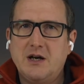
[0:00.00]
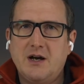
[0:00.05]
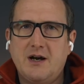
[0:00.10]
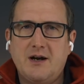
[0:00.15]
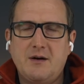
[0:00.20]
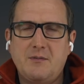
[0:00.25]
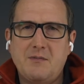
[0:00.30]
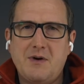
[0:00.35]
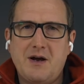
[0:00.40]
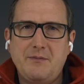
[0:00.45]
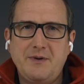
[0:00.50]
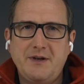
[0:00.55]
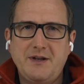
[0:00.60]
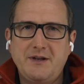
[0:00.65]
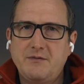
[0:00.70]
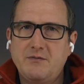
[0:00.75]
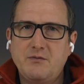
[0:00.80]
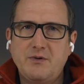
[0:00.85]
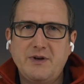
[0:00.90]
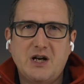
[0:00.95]
Um, I
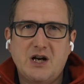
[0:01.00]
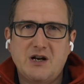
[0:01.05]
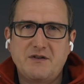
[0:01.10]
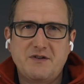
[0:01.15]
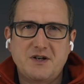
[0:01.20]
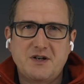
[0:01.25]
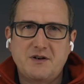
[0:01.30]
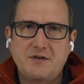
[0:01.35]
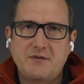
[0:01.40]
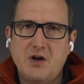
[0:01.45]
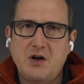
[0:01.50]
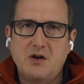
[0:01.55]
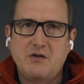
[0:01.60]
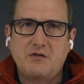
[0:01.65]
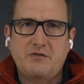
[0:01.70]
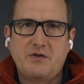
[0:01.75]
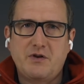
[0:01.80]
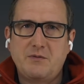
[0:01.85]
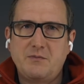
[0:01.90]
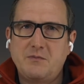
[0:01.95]
mean, we cover
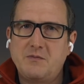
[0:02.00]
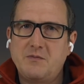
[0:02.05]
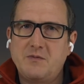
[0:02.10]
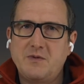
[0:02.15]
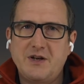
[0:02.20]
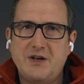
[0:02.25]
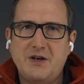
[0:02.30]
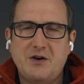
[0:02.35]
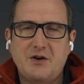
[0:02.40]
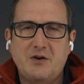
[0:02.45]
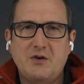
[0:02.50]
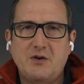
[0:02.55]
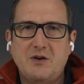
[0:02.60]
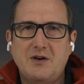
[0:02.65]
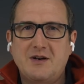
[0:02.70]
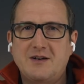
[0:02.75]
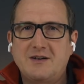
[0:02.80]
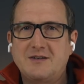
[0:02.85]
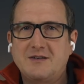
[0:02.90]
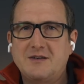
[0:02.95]
from you know
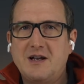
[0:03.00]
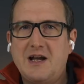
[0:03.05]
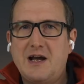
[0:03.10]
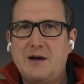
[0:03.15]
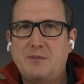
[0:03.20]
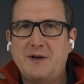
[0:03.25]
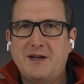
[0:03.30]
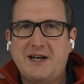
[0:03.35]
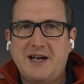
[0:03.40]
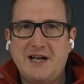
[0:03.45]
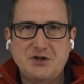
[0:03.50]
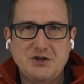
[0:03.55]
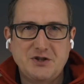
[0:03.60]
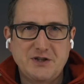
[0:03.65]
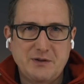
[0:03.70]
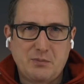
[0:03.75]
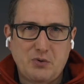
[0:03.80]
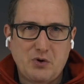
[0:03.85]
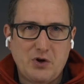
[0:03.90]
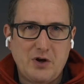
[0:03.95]
uh, application
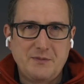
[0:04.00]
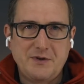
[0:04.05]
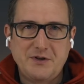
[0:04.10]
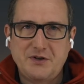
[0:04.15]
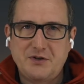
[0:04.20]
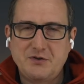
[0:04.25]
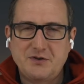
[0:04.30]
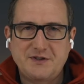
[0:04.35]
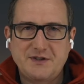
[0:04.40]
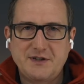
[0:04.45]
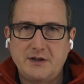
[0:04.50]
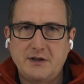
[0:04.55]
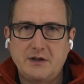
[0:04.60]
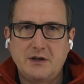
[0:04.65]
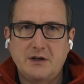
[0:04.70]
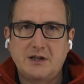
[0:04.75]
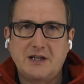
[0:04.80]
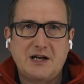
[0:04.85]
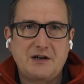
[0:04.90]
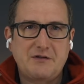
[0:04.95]
deployment
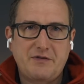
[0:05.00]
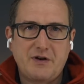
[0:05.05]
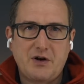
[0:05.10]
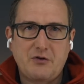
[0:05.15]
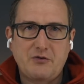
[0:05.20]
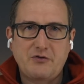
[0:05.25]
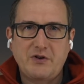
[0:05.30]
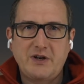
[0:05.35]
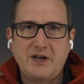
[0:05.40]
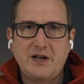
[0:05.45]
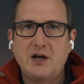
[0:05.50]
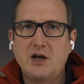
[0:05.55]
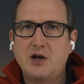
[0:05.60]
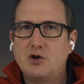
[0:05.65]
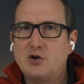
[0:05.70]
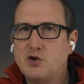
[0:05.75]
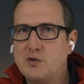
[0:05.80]
using Cloud Foundry,